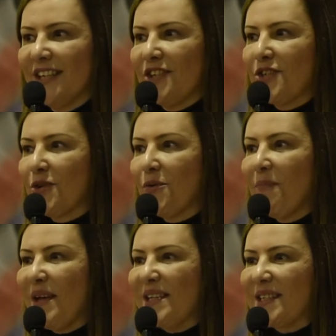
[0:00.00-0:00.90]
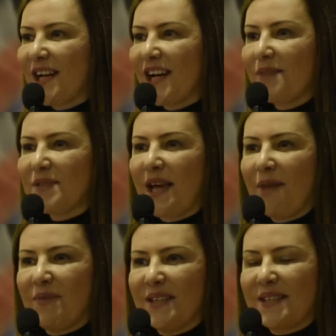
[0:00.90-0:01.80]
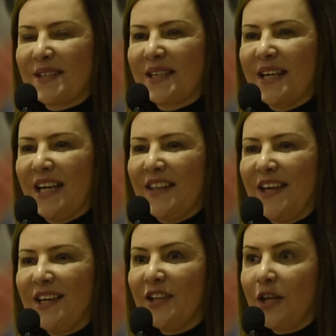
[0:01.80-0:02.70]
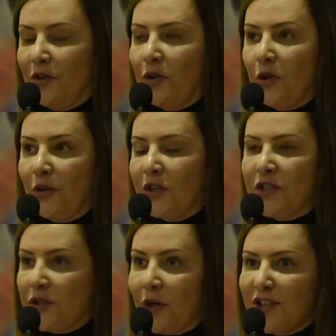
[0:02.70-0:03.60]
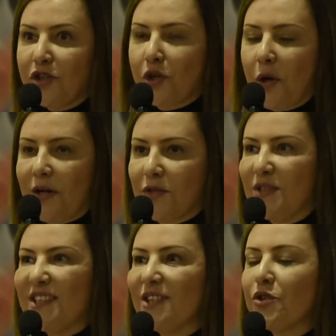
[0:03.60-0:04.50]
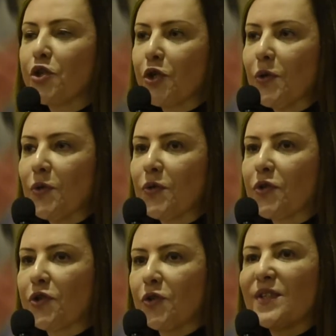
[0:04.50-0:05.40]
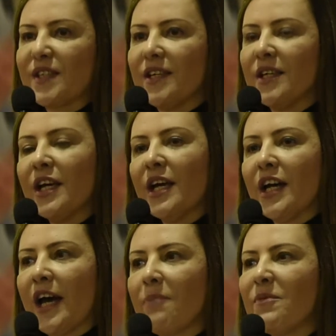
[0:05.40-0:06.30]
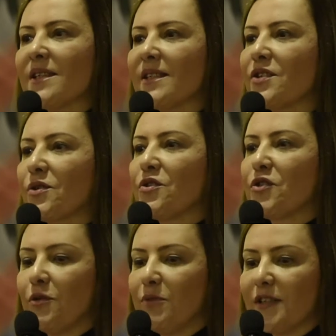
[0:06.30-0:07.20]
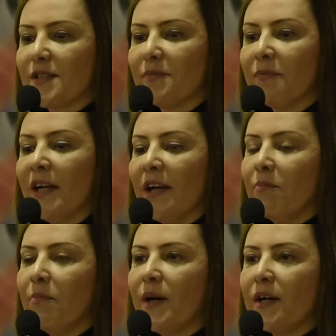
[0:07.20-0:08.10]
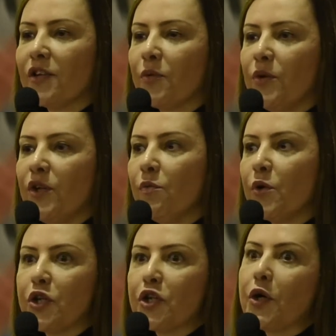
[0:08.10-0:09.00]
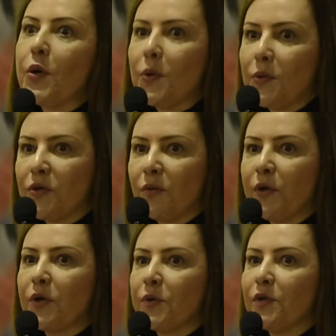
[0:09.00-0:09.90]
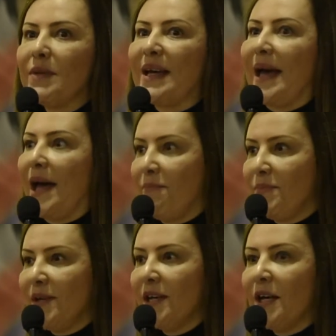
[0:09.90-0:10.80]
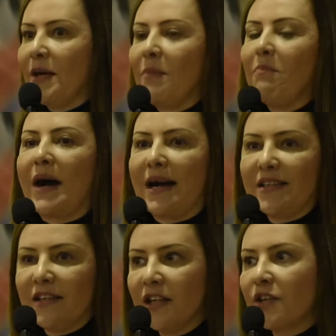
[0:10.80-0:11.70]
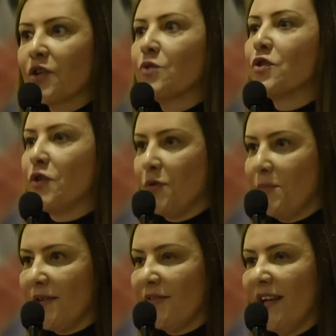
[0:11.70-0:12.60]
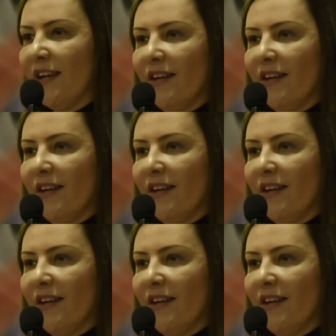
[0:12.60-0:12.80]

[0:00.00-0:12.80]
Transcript: So many times happiness, it's not a choice. We didn't choose to see happiness as consumerism, but we were told we could be happy buying and consuming.